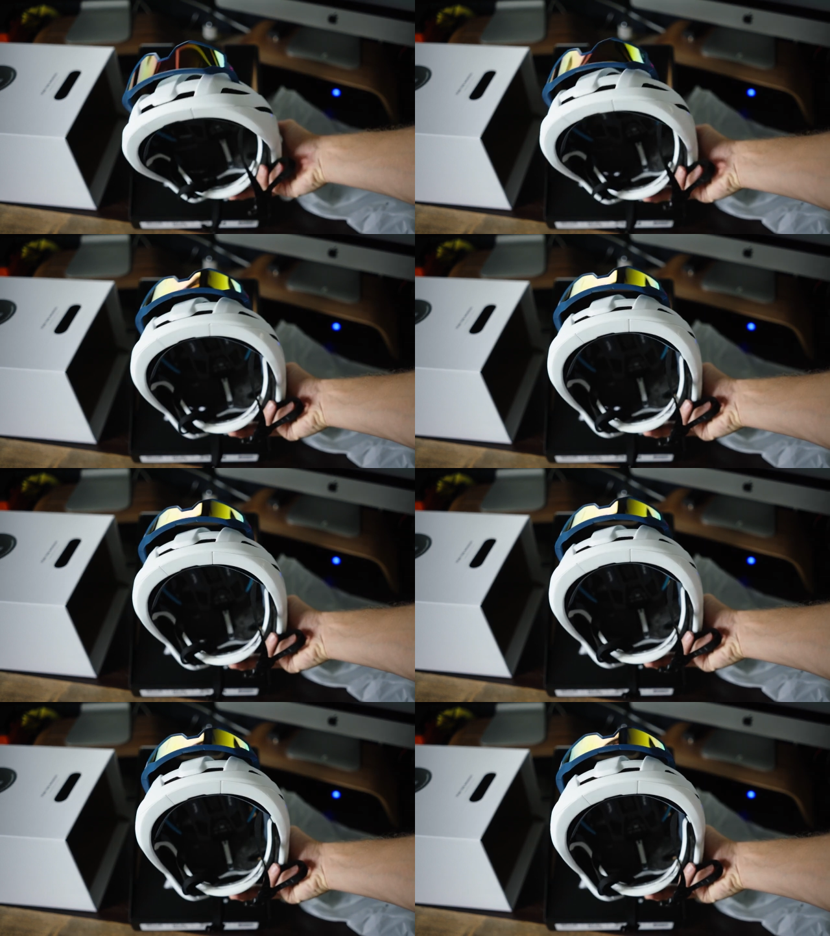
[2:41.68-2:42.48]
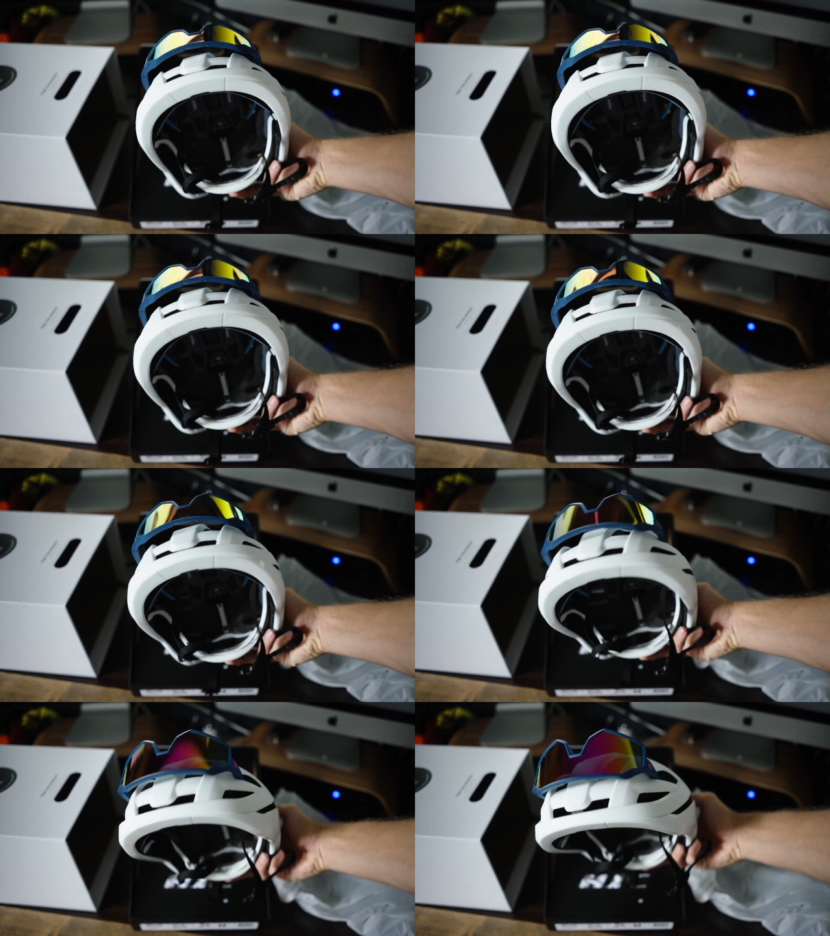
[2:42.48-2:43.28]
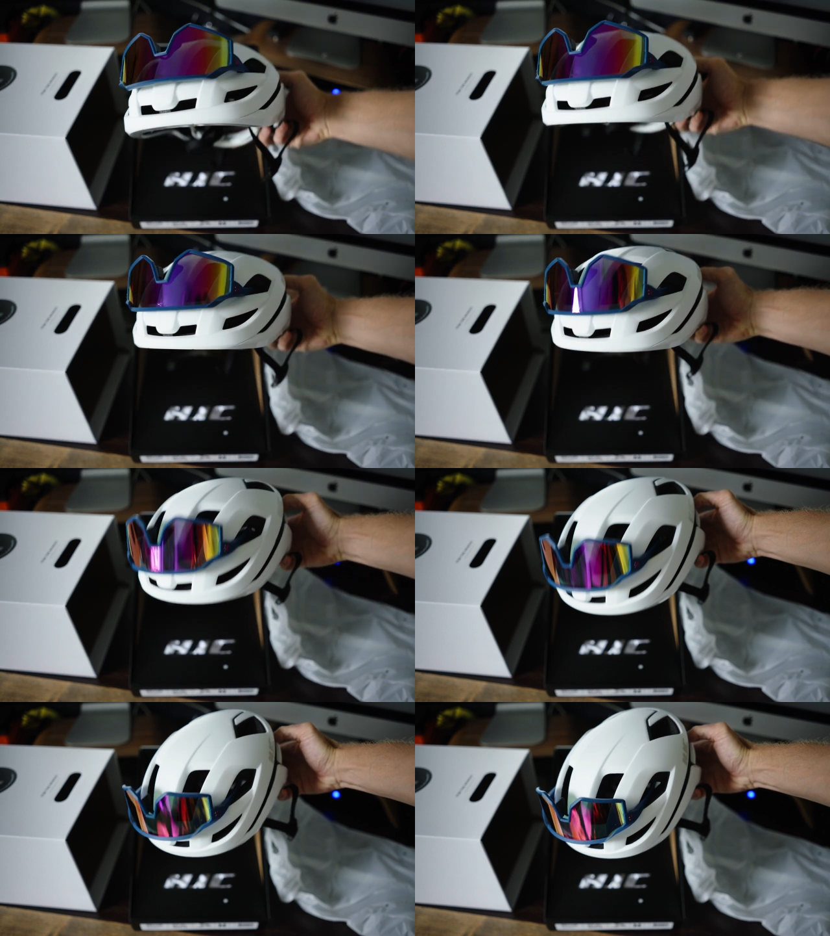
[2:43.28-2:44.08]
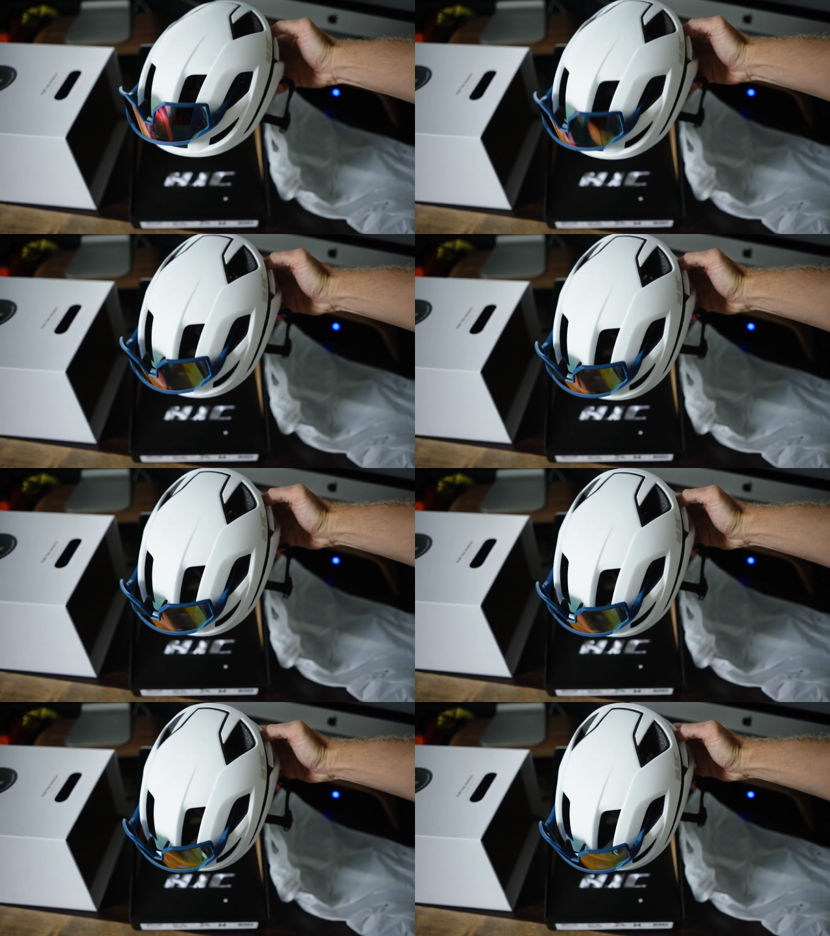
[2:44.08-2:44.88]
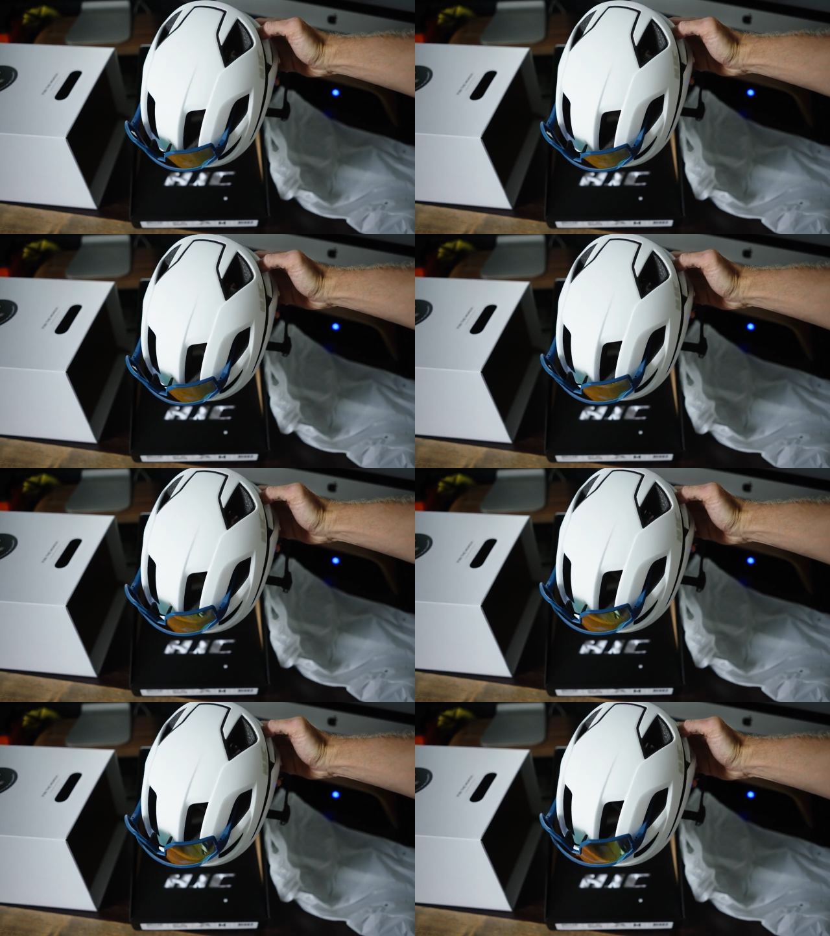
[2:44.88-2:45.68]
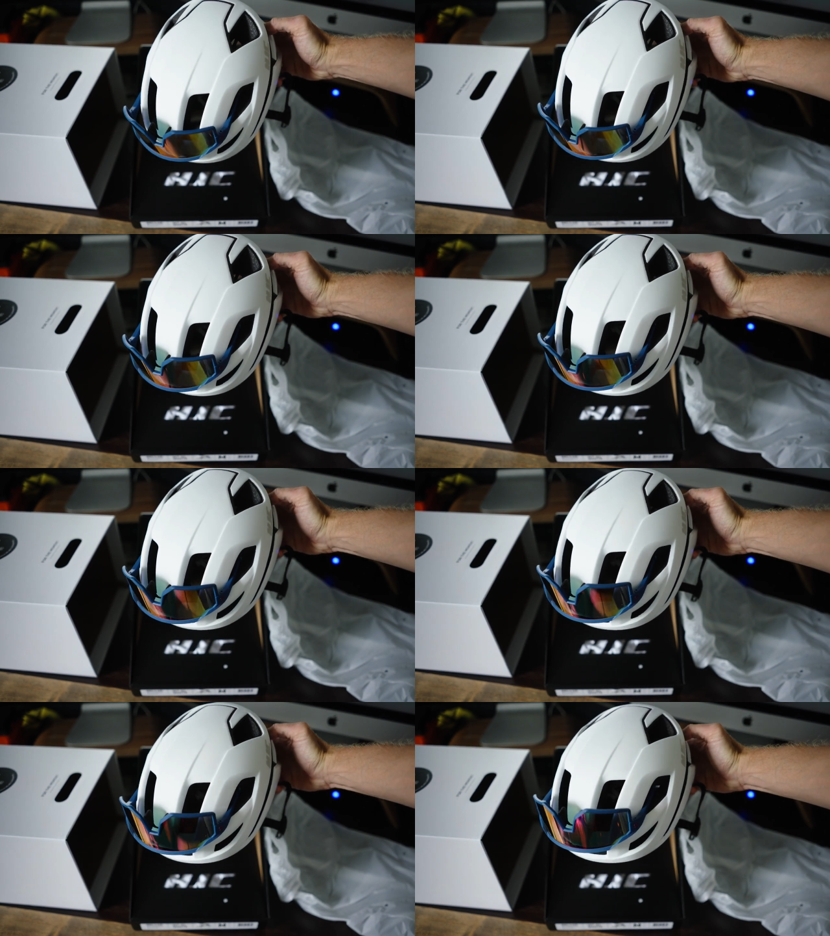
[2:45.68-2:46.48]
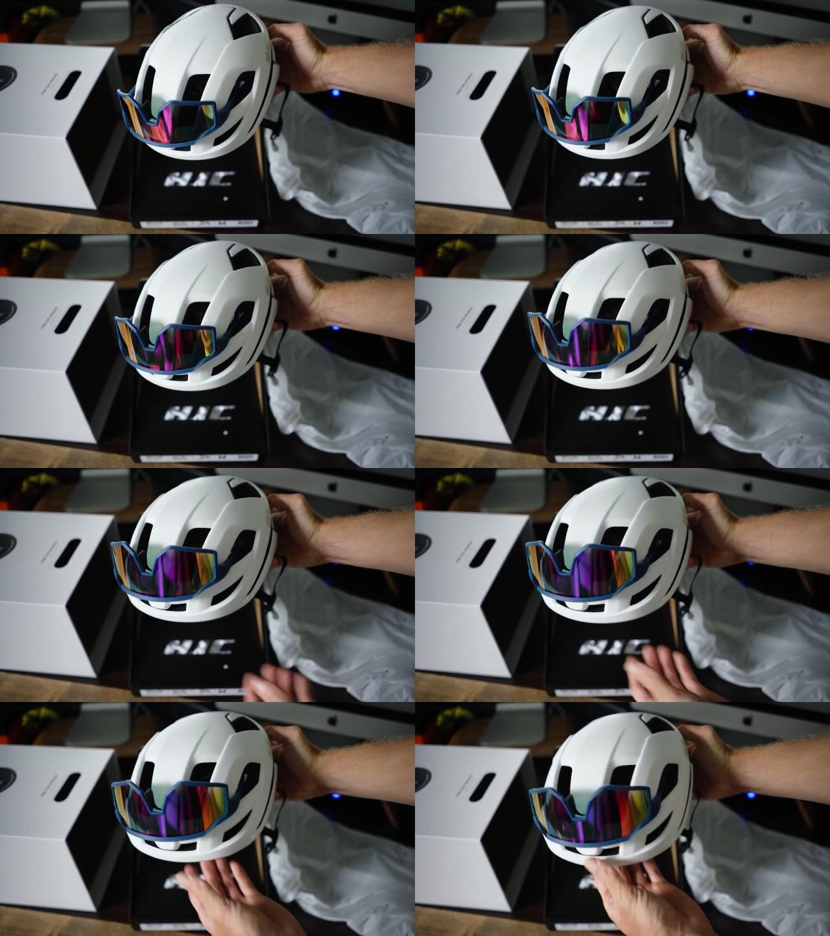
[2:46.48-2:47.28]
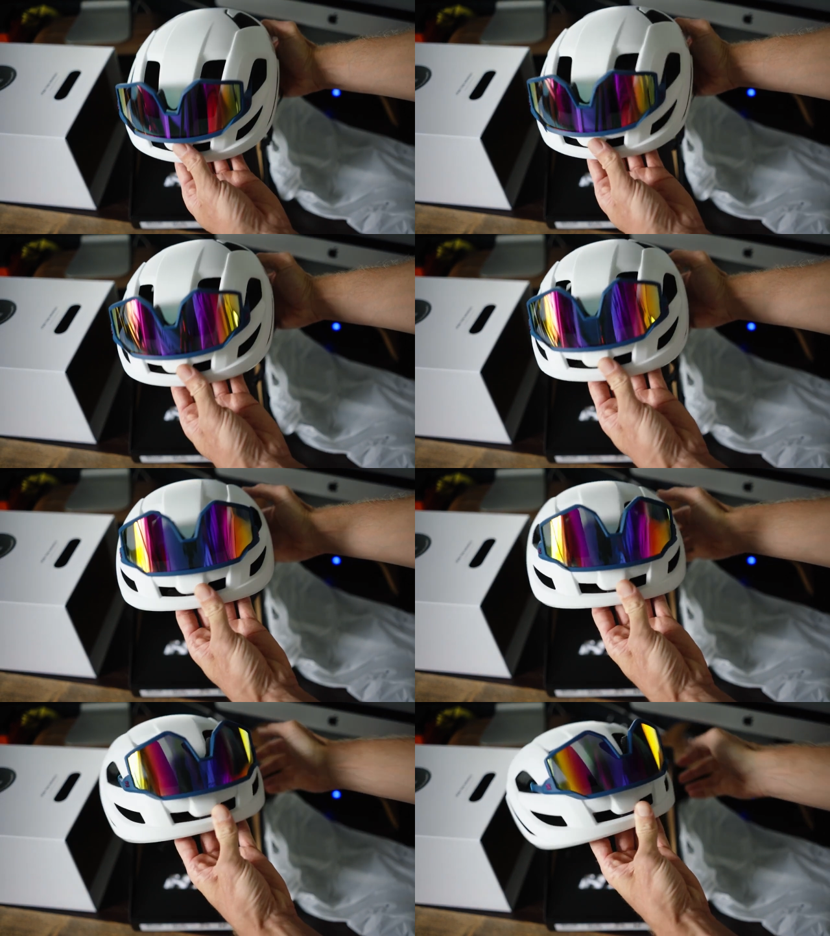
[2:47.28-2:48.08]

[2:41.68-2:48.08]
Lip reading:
No face is visible, so there are no lips to read.